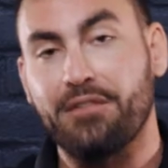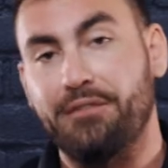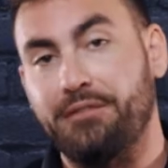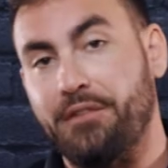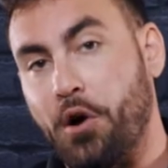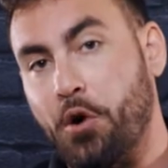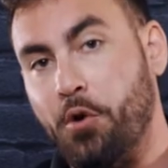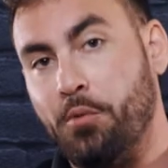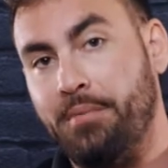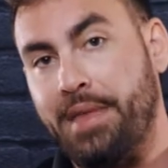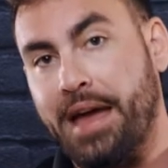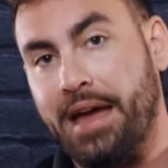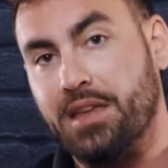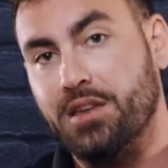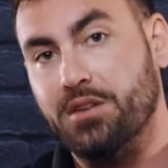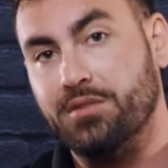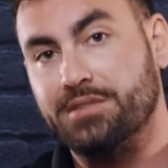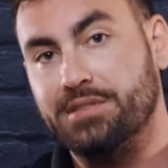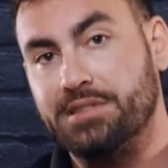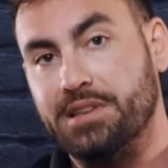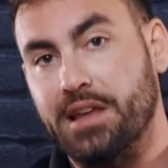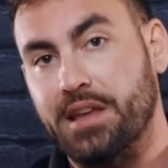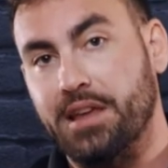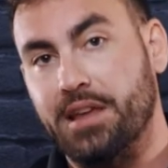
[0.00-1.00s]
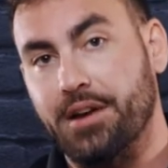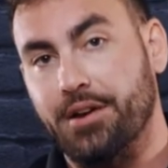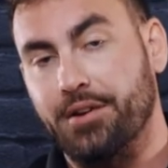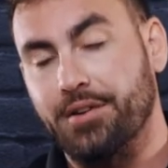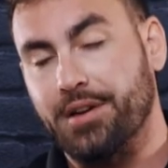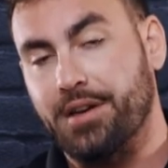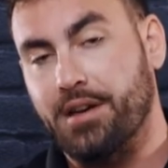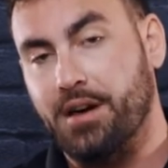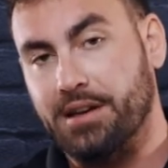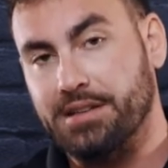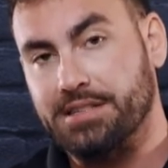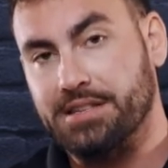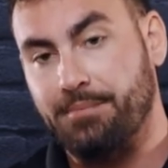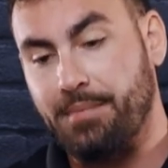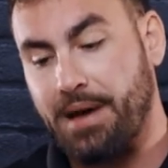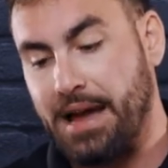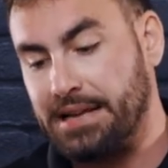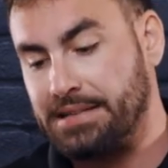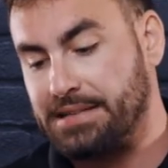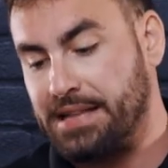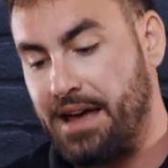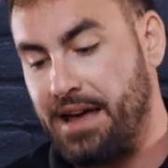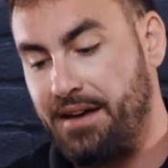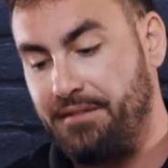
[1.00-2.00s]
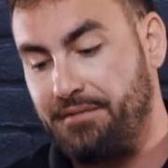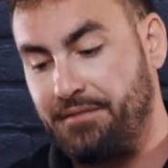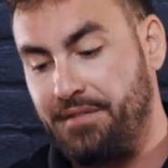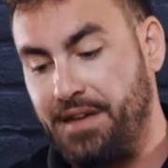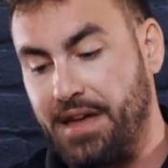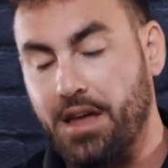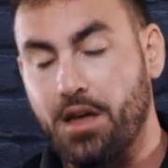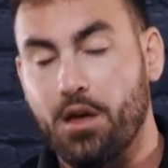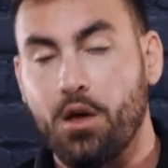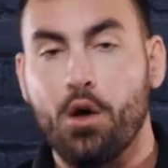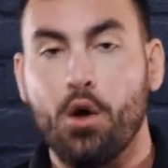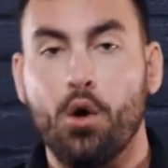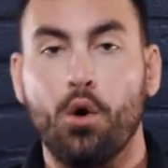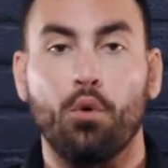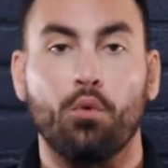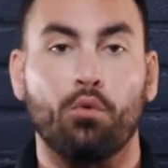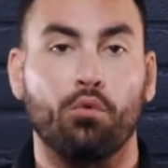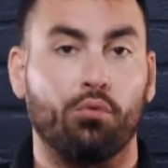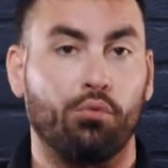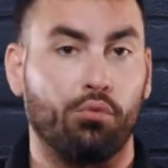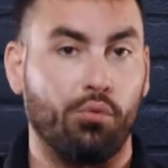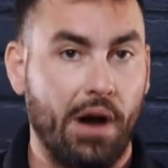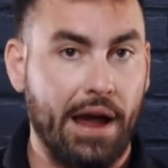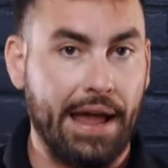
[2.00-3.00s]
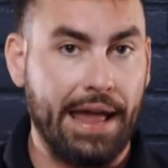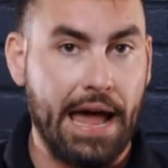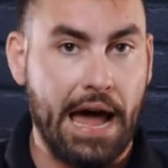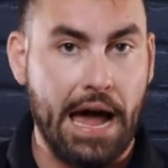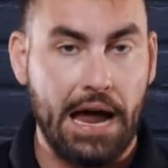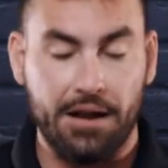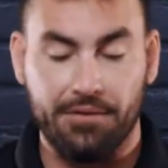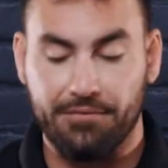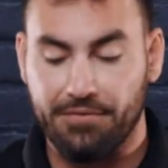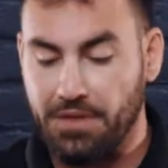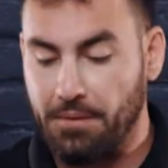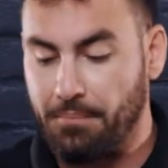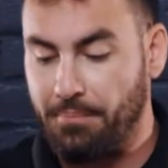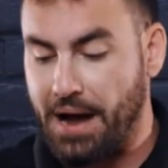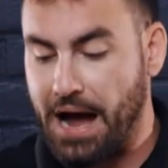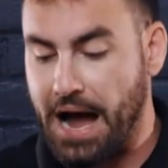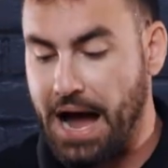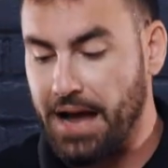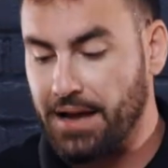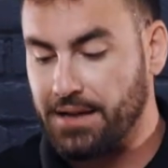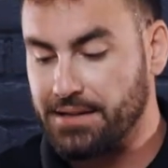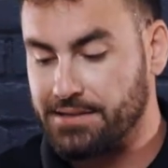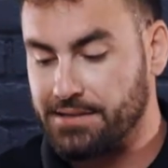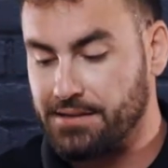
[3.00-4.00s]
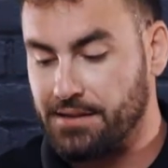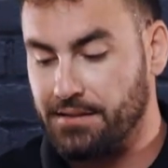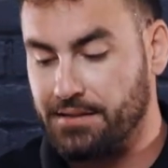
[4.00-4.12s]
foam that you see here to customize that fit right out of the box.